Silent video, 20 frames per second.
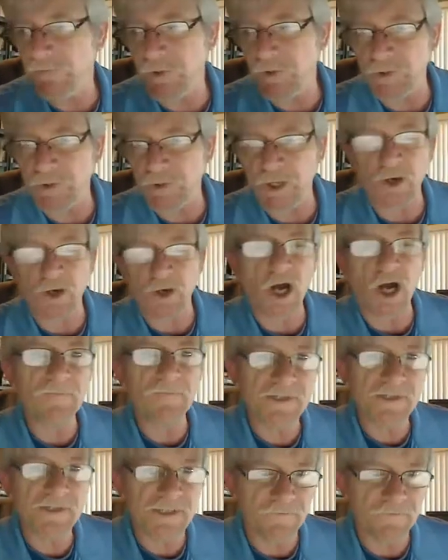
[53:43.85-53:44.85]
If you're in an
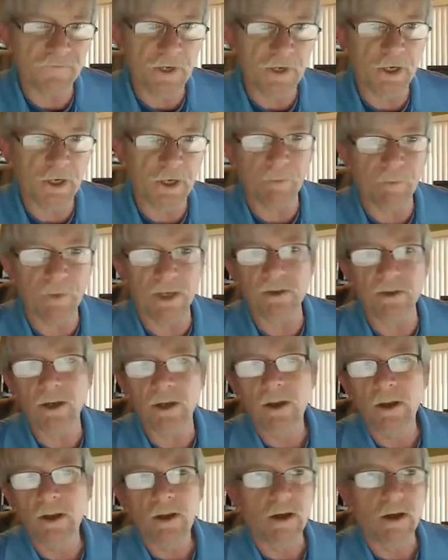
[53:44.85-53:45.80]
office environment